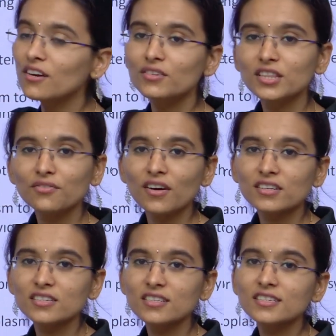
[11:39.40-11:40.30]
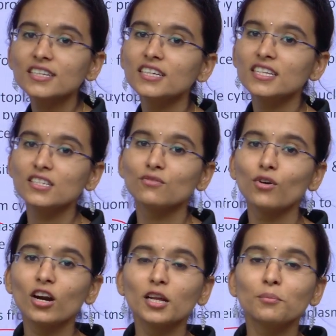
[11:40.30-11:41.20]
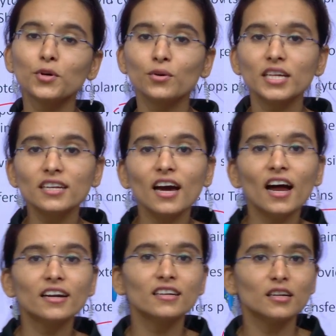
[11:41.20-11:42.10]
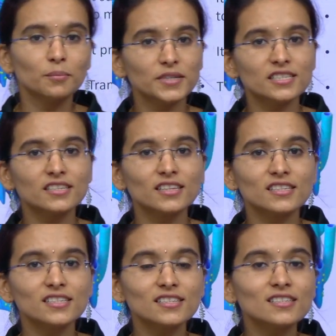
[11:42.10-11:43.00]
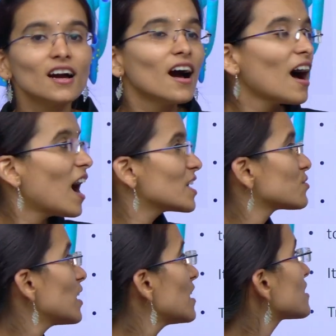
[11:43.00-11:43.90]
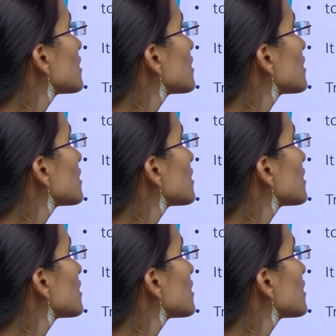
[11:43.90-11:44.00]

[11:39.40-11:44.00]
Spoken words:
with the functions? It is involved in protein and lipid synthesis, as well as it